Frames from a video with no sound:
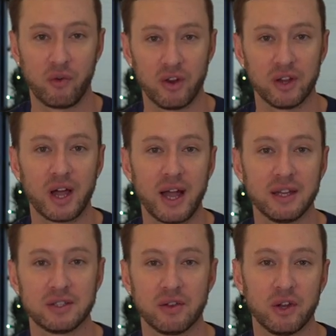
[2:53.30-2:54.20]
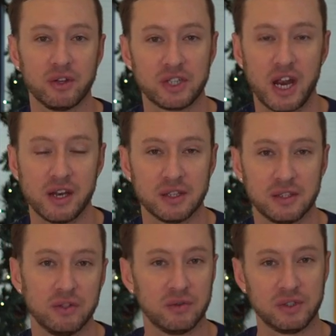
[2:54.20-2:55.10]
for the lights, so they'll change
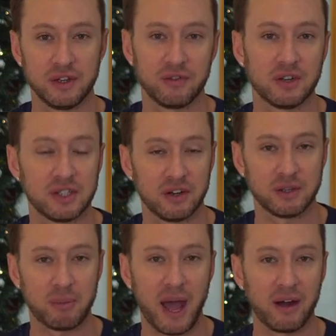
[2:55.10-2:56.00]
and do different series of